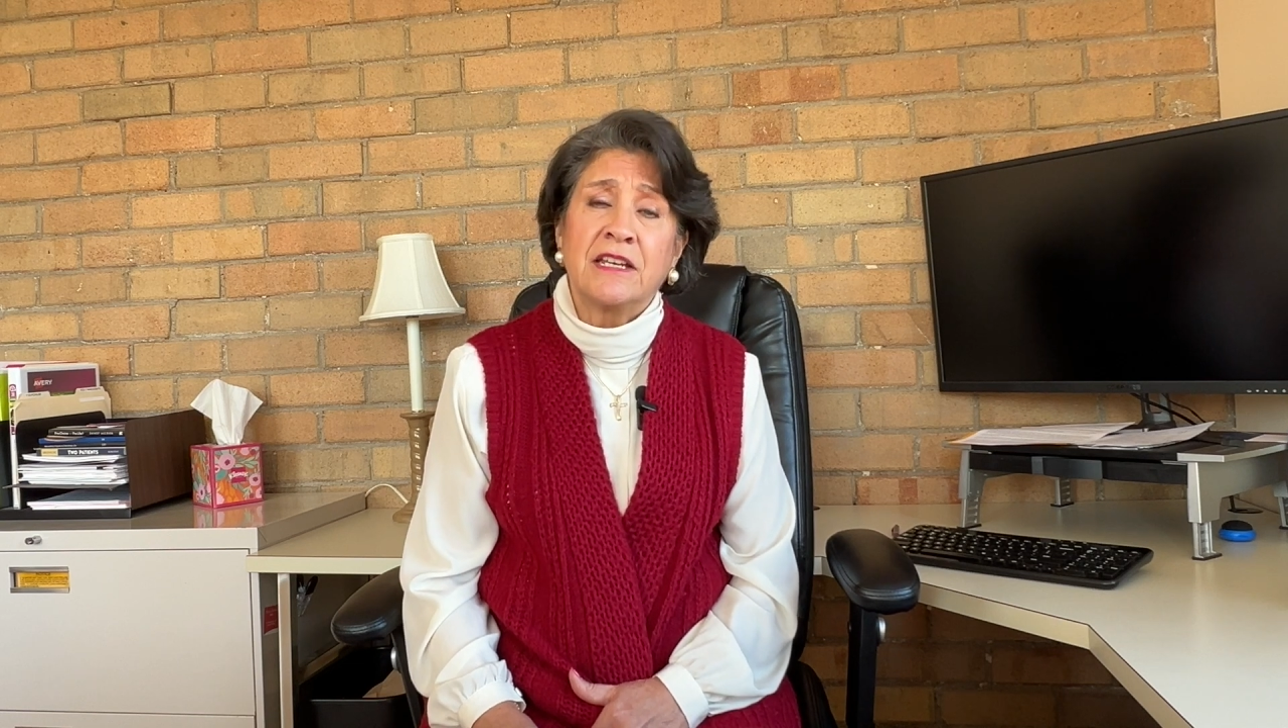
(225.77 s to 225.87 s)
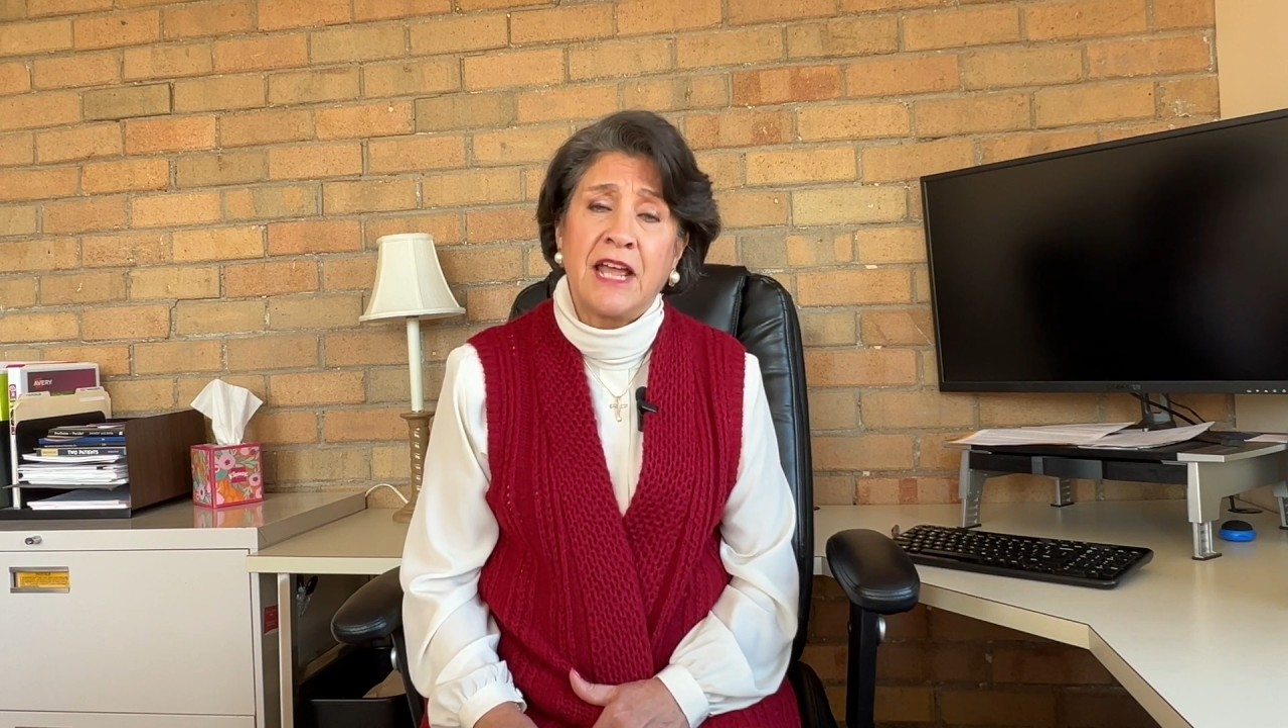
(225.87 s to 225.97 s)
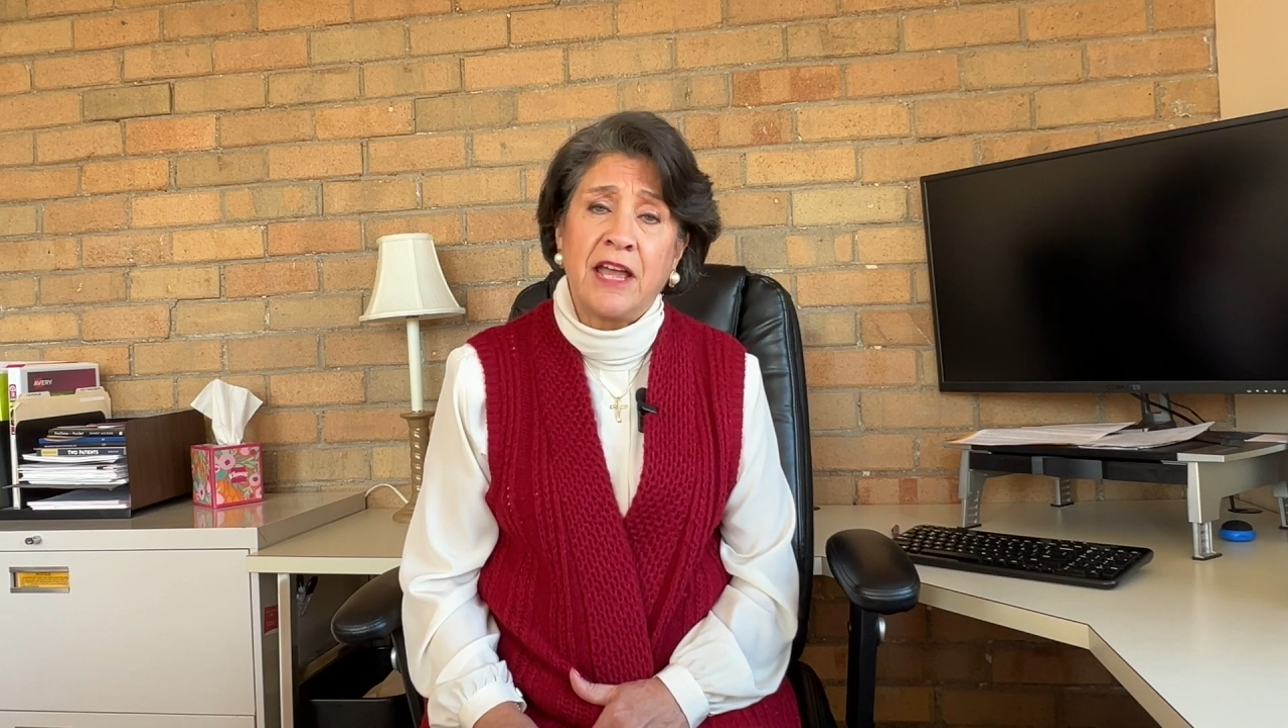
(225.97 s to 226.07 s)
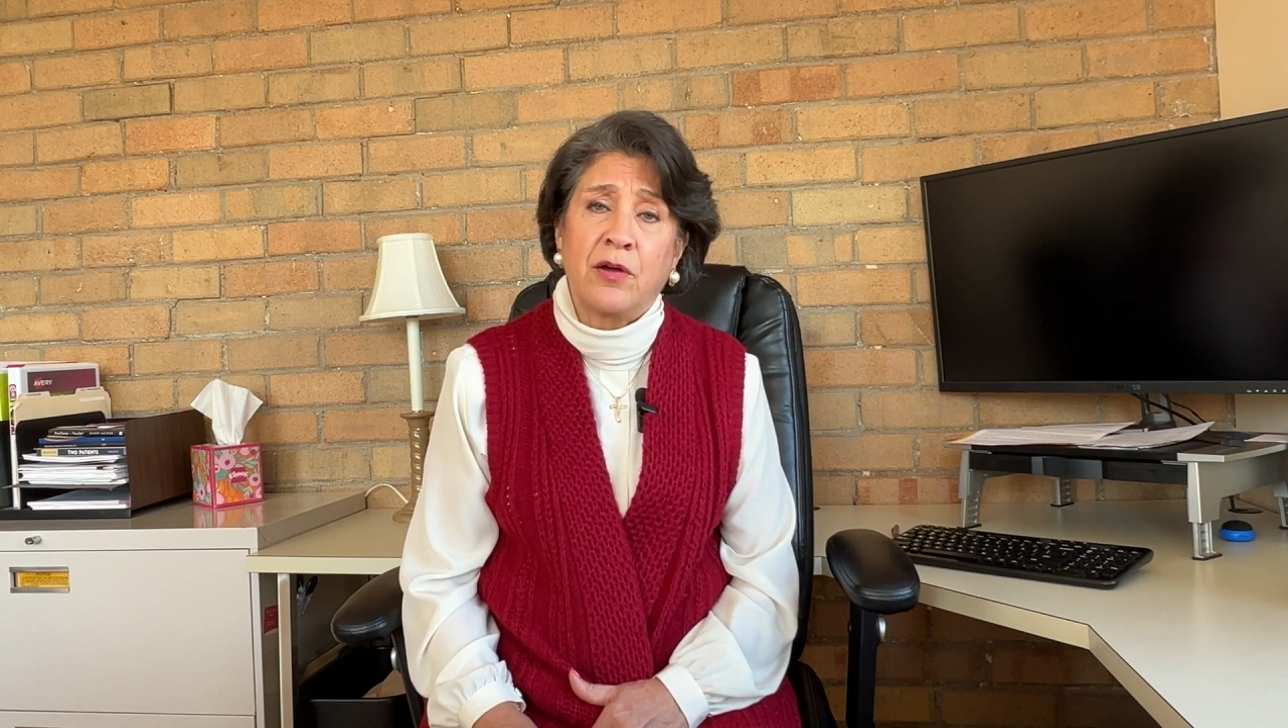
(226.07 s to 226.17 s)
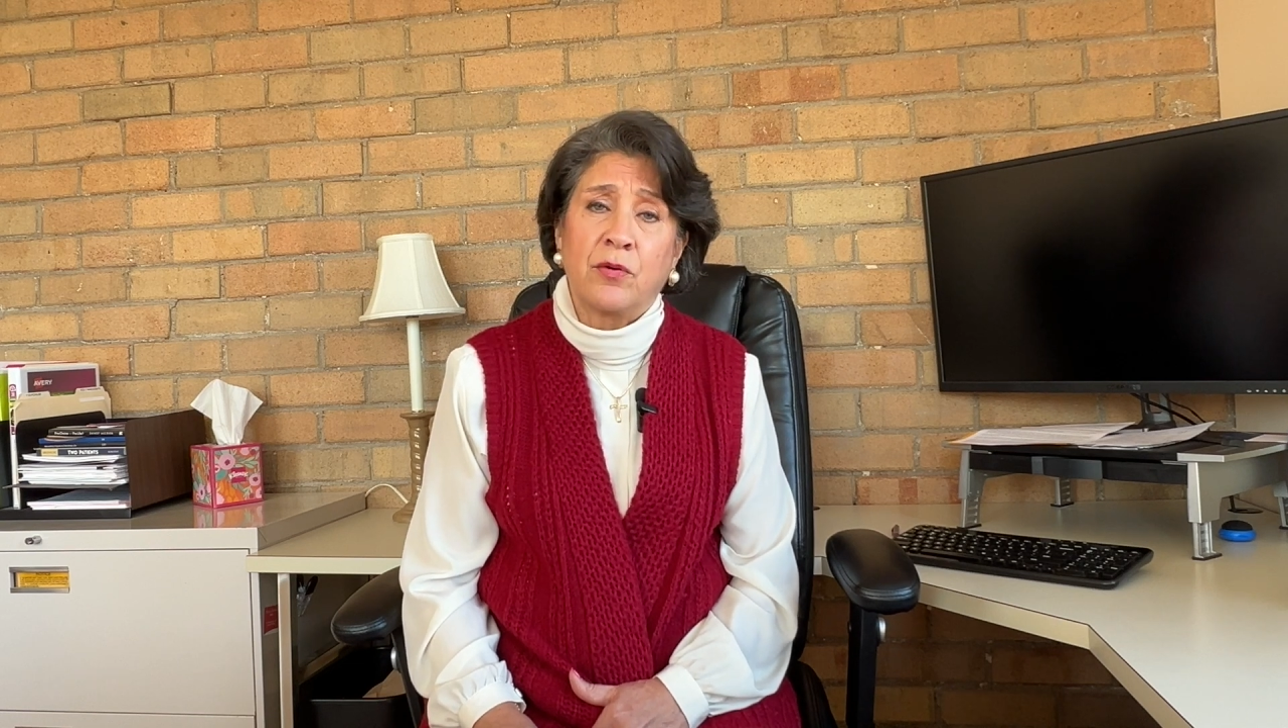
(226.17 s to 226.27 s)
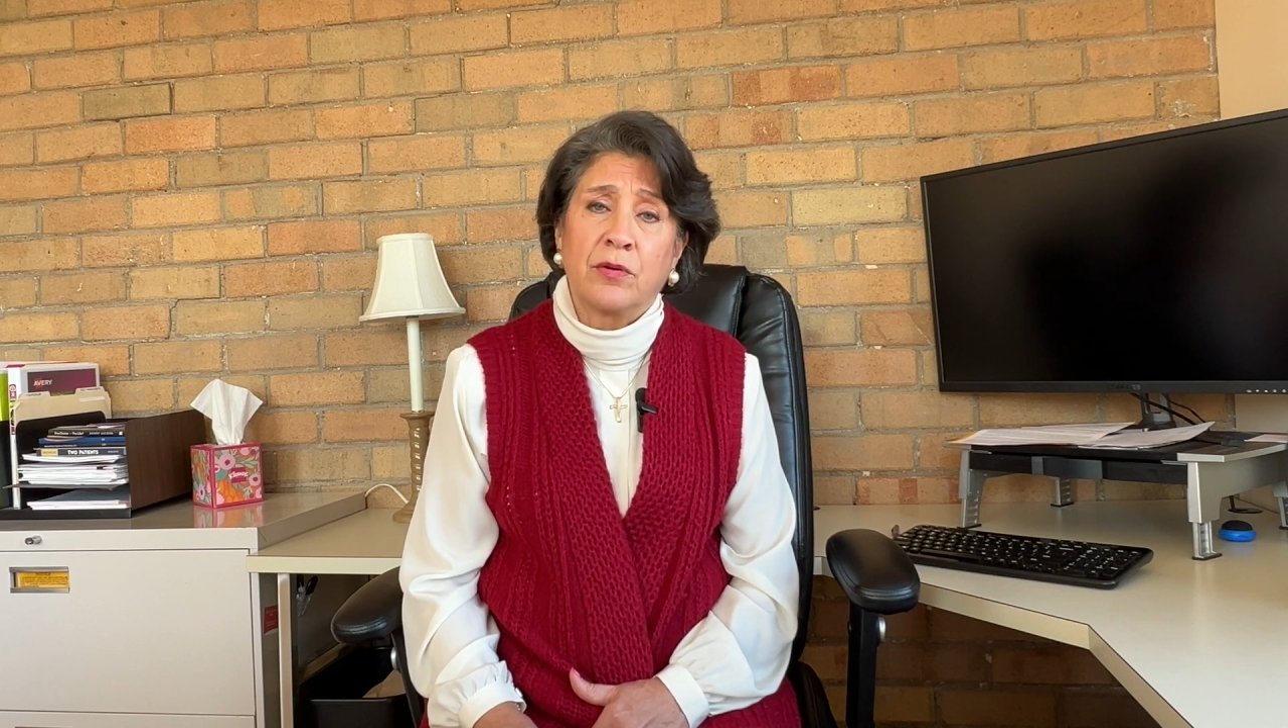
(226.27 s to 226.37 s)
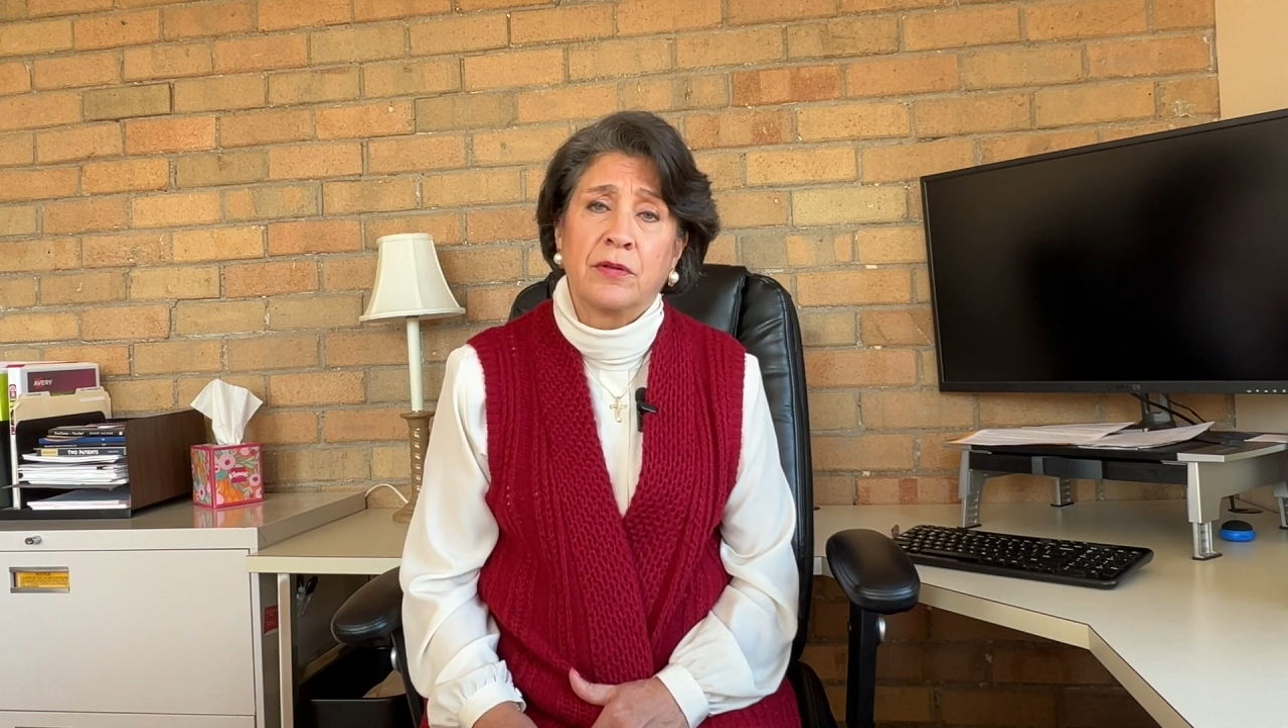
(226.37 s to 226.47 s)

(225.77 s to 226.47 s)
now.